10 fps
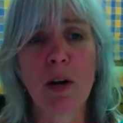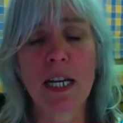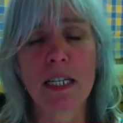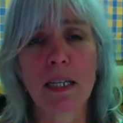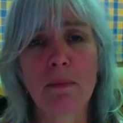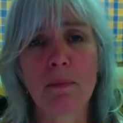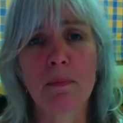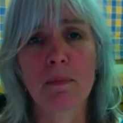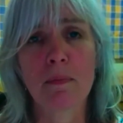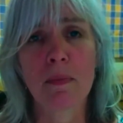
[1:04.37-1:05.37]
writing.
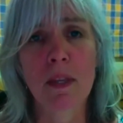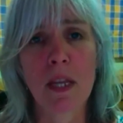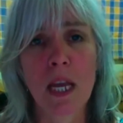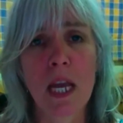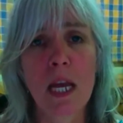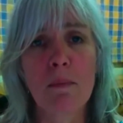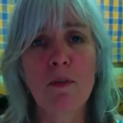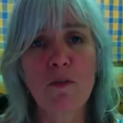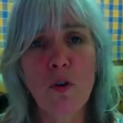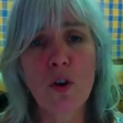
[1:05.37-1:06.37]

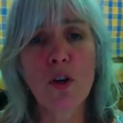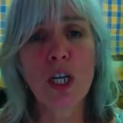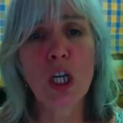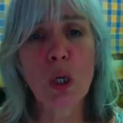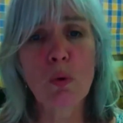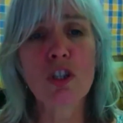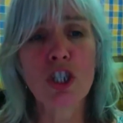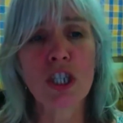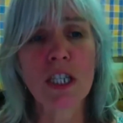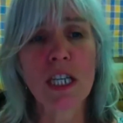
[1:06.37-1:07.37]
Before you can launch
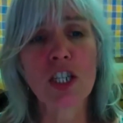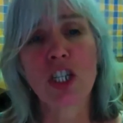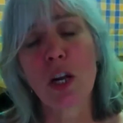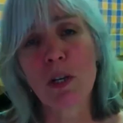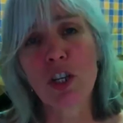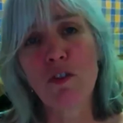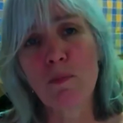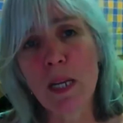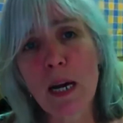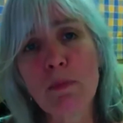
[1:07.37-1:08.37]
in and share what you've
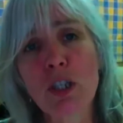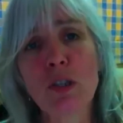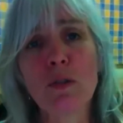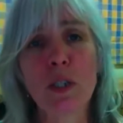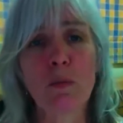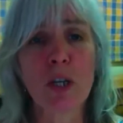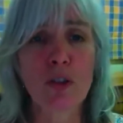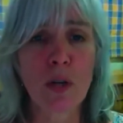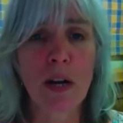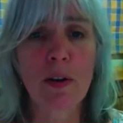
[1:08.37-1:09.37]
been up to and what
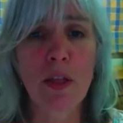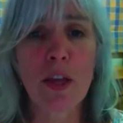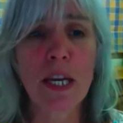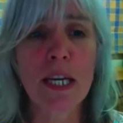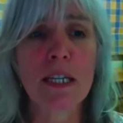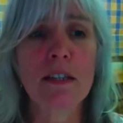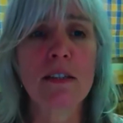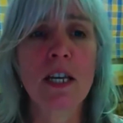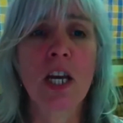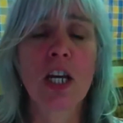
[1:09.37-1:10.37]
your current thinking
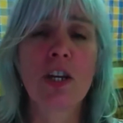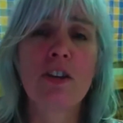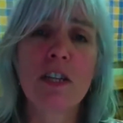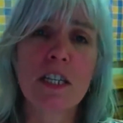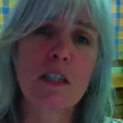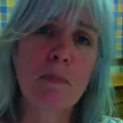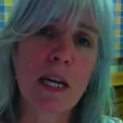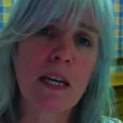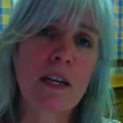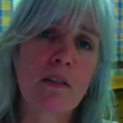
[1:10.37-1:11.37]
is, you need to spend